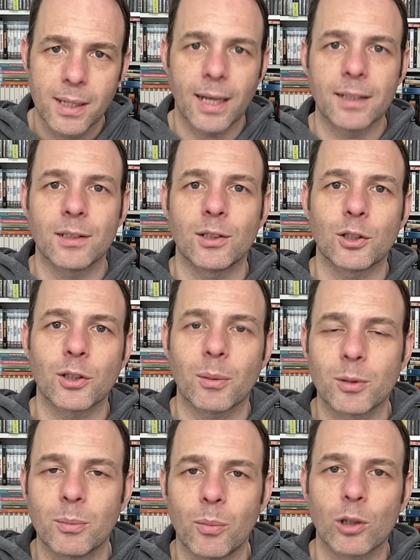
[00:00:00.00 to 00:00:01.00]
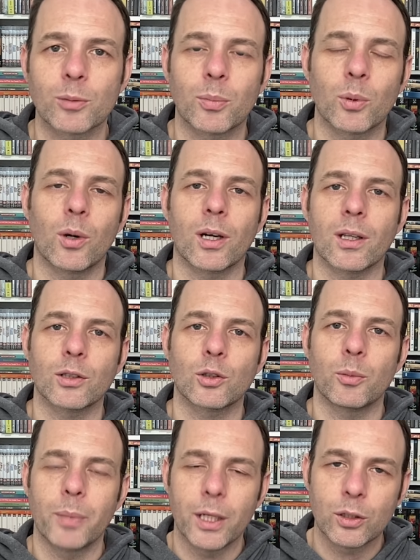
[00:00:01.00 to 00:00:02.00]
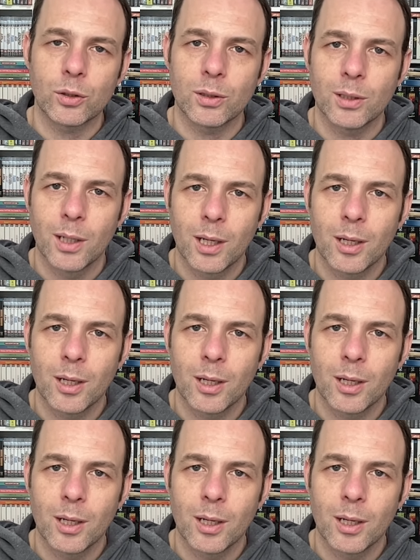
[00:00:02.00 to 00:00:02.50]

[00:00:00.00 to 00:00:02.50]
In the description box below are links to Patreon,